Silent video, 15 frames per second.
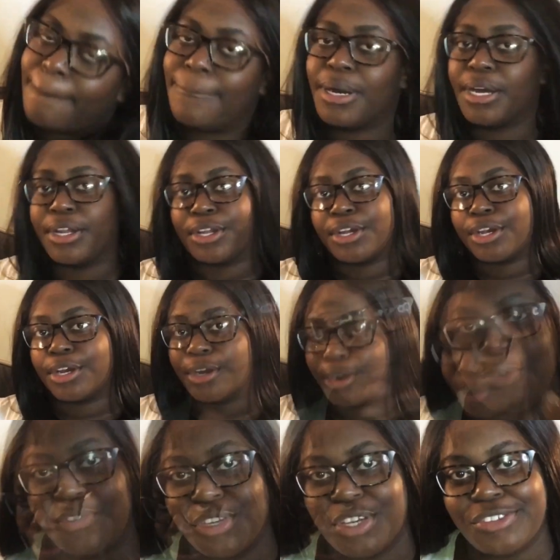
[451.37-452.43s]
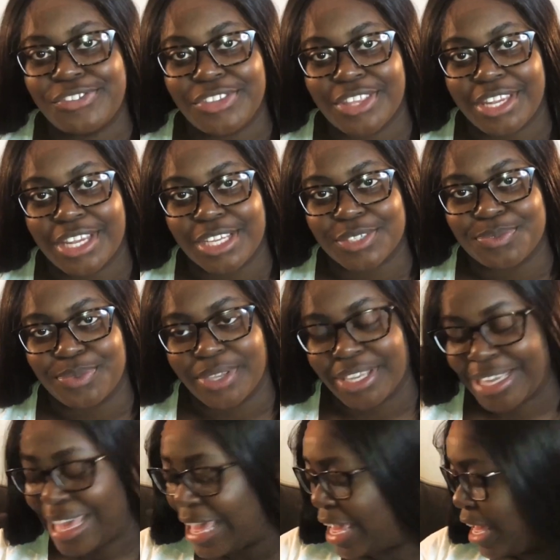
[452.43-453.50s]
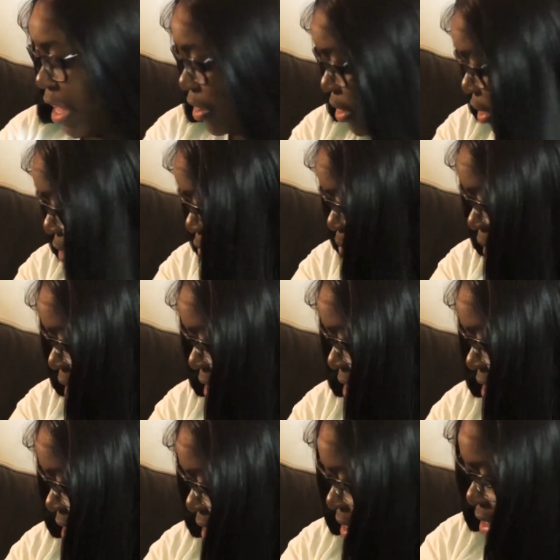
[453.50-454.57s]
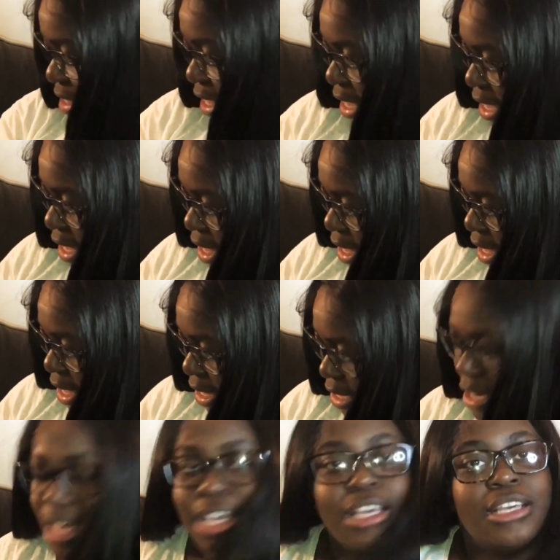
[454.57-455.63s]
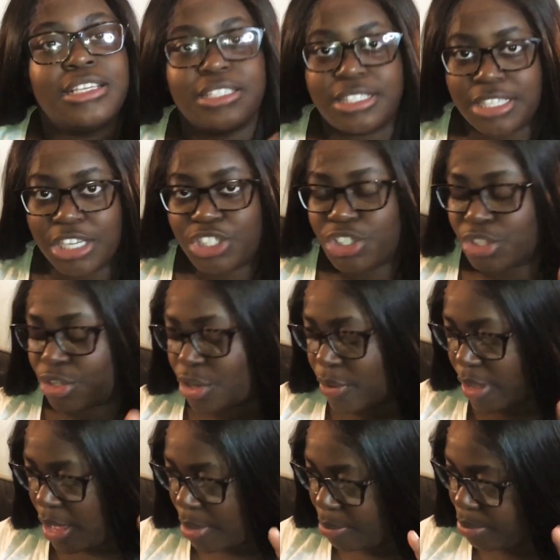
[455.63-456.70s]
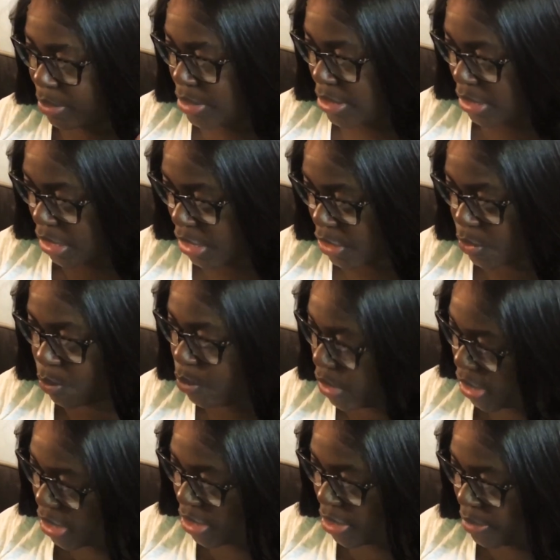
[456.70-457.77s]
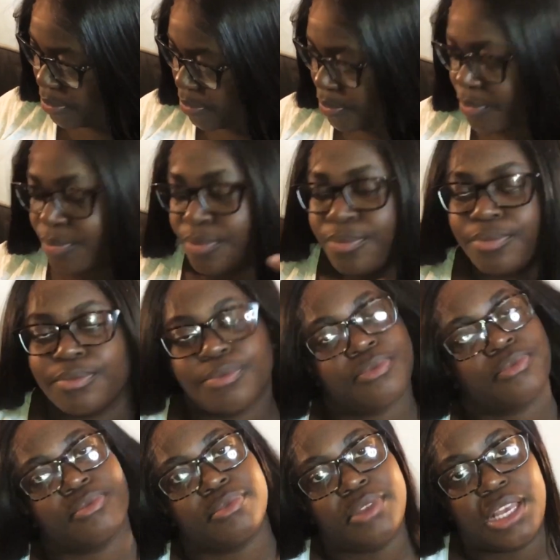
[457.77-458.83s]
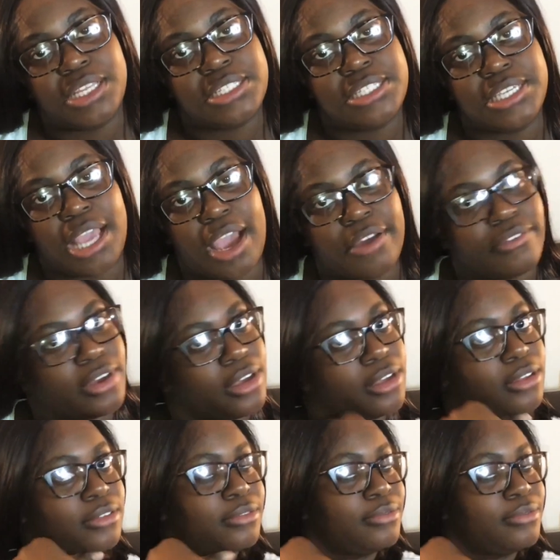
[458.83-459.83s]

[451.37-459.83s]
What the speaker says: But girl, moving on to the next wig, and this was the Sensational Empress Lace Wig in Tiara,